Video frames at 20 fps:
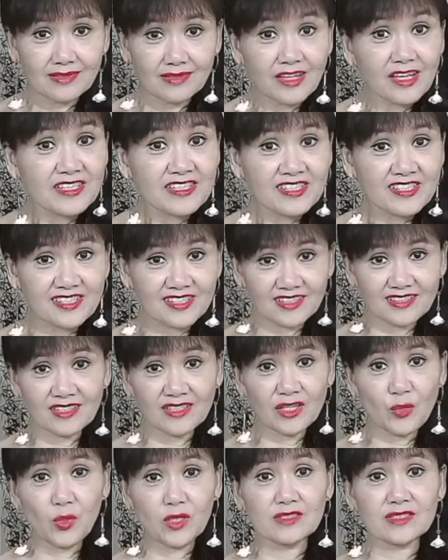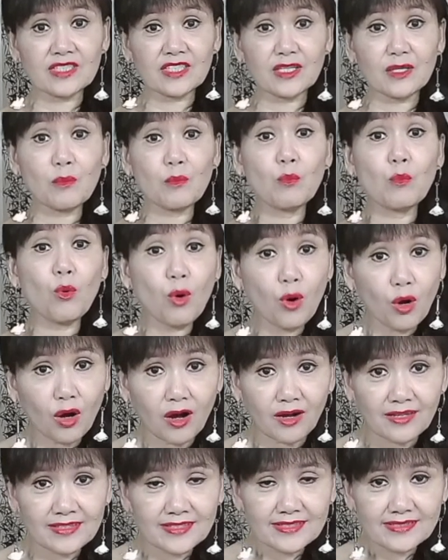It certainly will take more
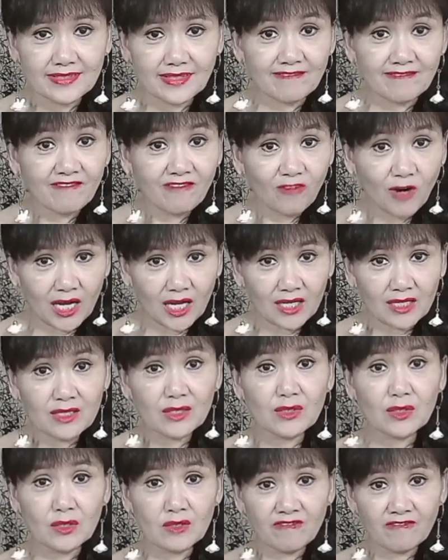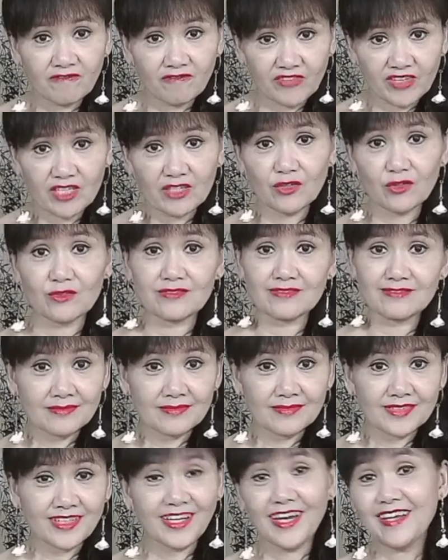than one video.
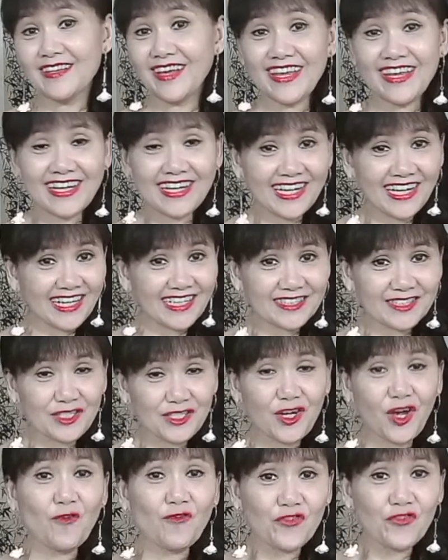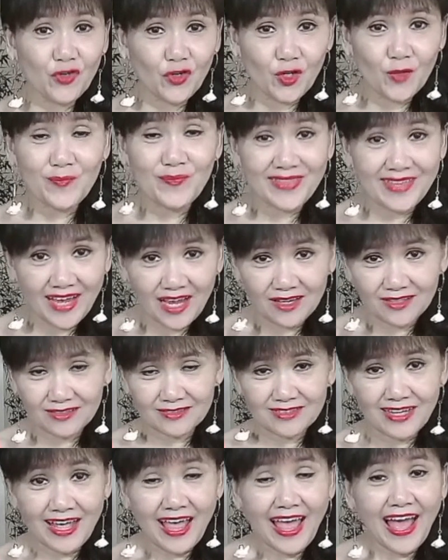And I can't confirm now
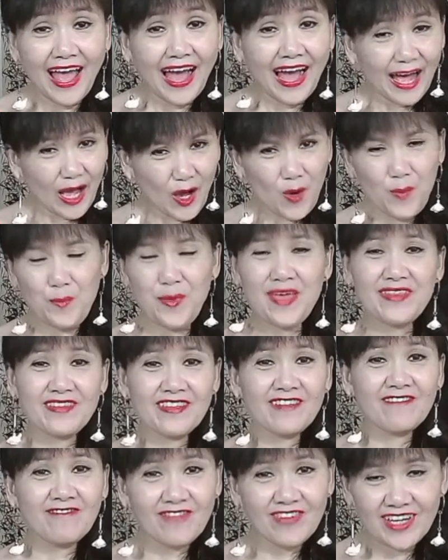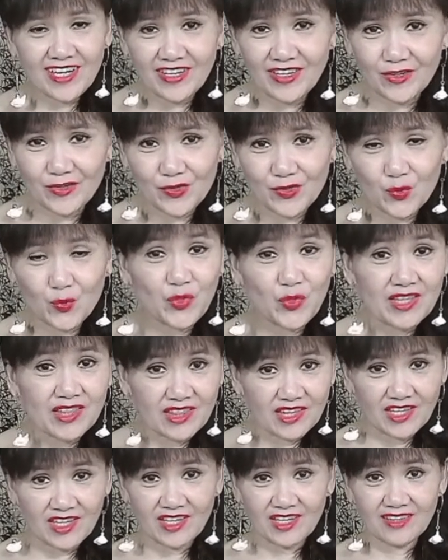how many videos we
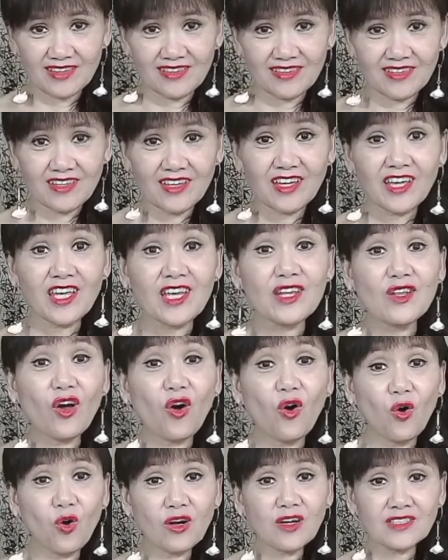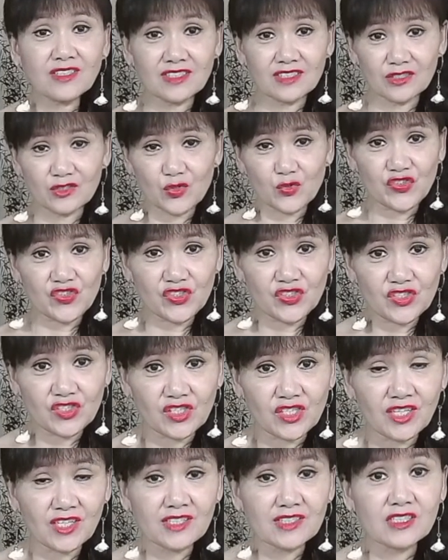need in order to see
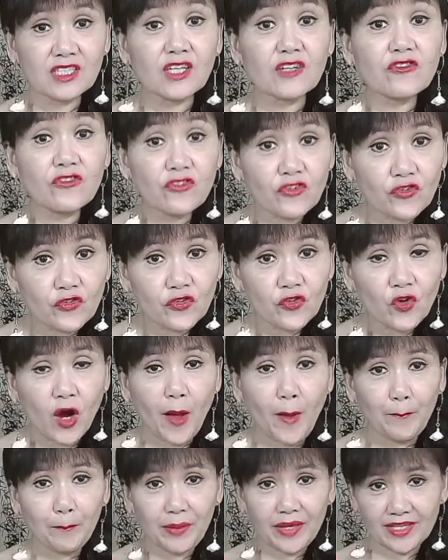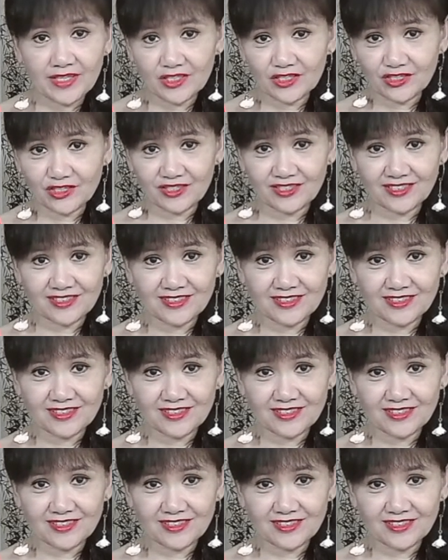the full picture.